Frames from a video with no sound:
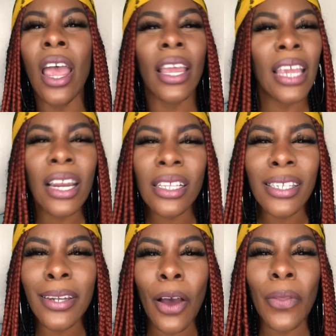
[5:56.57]
getting to
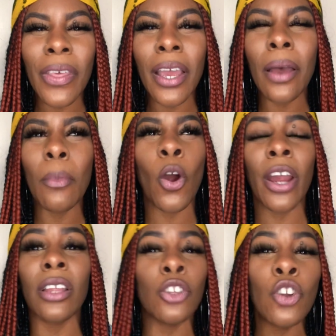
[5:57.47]
know them,
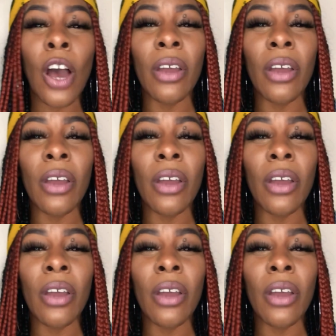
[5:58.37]
or you know,